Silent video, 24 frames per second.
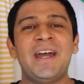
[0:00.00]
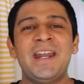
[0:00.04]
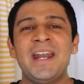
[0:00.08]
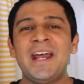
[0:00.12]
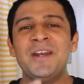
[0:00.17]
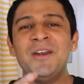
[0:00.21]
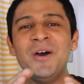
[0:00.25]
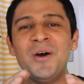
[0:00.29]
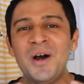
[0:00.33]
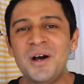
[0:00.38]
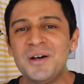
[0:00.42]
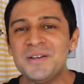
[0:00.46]
And
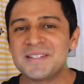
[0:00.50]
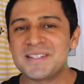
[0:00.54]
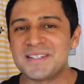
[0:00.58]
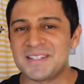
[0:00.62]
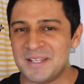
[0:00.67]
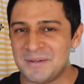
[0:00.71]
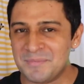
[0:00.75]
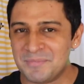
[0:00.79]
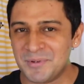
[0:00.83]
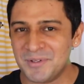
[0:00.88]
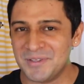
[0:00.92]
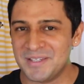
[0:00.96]
I know how
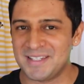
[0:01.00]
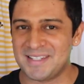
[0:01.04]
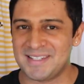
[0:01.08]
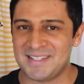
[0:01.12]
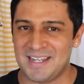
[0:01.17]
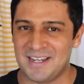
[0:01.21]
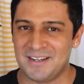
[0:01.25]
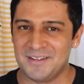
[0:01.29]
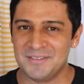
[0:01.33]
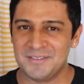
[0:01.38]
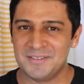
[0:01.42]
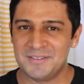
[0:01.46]
simple this
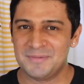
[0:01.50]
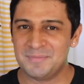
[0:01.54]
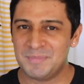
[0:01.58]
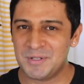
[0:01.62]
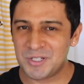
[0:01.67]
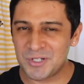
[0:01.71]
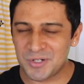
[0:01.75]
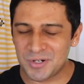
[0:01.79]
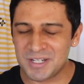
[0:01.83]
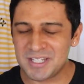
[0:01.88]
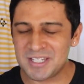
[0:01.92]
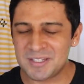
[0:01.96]
sounds,
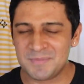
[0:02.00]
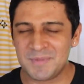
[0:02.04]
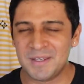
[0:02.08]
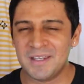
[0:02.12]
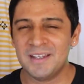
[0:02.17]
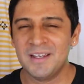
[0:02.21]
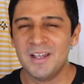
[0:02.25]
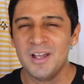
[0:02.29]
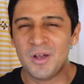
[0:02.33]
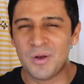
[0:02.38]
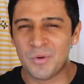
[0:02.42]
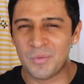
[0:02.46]
but trust
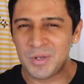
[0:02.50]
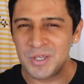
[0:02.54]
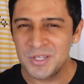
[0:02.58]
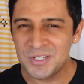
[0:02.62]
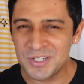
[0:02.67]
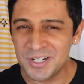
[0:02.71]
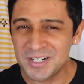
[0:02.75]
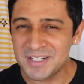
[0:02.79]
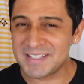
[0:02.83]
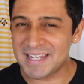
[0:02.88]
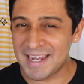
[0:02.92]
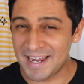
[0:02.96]
me, when you
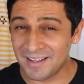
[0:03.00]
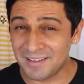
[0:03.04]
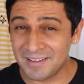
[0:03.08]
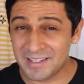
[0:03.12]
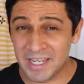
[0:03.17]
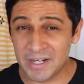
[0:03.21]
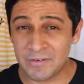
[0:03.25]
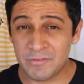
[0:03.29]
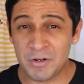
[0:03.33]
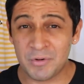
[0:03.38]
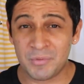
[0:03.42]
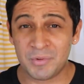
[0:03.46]
start
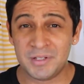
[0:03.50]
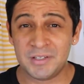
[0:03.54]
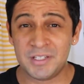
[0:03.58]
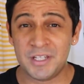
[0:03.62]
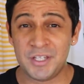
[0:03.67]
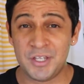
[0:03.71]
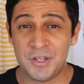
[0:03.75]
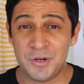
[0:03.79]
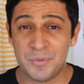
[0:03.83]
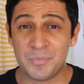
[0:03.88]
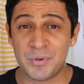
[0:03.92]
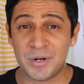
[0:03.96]
telling everyone
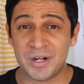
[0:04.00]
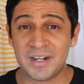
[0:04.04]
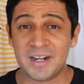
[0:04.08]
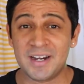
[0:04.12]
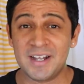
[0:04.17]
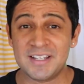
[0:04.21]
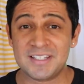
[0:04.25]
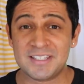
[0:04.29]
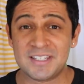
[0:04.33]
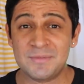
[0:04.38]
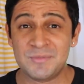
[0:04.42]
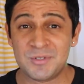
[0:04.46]
that you print
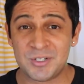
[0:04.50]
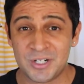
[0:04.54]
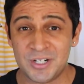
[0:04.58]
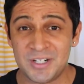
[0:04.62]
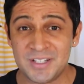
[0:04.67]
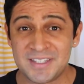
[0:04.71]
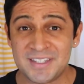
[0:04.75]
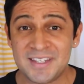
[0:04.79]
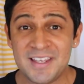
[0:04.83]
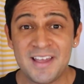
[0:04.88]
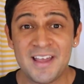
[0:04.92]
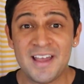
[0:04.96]
custom
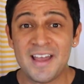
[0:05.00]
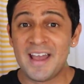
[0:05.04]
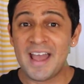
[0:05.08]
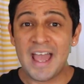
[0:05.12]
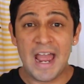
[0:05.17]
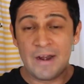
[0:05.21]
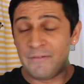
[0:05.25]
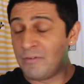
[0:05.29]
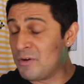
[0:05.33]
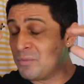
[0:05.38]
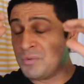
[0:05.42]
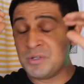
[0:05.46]
shirts,
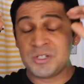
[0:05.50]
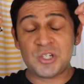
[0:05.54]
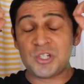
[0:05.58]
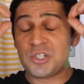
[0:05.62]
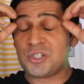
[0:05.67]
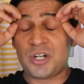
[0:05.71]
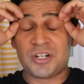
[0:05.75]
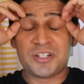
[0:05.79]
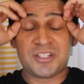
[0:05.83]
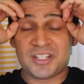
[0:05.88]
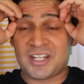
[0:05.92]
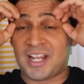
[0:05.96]
everyone just
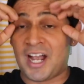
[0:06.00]
starts